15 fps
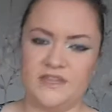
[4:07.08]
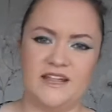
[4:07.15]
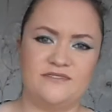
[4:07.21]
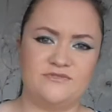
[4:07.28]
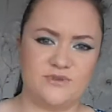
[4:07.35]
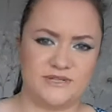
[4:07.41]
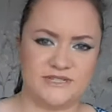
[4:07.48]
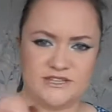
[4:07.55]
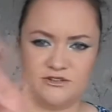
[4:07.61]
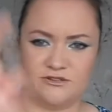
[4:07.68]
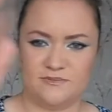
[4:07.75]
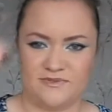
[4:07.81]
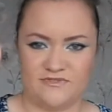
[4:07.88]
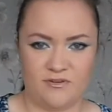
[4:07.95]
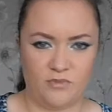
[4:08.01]
You have to
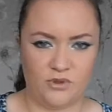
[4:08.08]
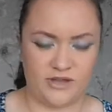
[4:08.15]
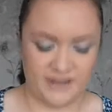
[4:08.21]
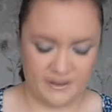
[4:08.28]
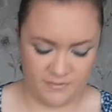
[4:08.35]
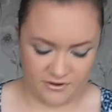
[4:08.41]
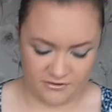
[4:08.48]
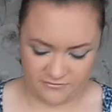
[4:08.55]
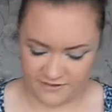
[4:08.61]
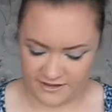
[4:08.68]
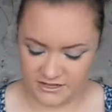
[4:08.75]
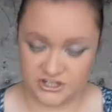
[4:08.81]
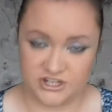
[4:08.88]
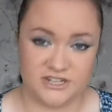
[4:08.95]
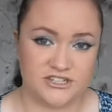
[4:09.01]
excuse me if I'm looking in my
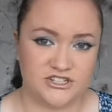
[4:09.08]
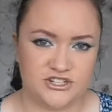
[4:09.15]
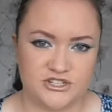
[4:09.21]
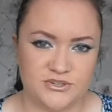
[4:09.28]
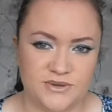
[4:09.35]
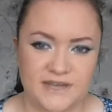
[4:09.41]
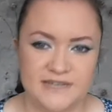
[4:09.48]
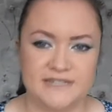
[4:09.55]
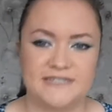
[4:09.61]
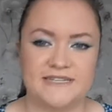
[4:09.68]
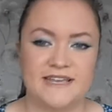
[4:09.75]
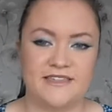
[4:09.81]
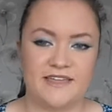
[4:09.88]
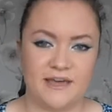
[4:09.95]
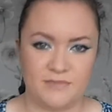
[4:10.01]
reflection, it's just so I can
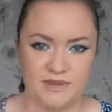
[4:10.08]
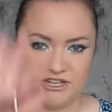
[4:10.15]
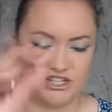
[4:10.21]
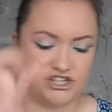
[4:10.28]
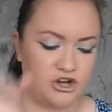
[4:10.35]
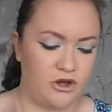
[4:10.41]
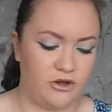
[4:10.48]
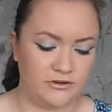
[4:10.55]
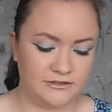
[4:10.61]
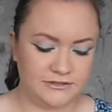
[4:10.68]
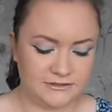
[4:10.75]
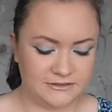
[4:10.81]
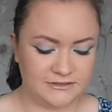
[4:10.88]
see that I'm in shot.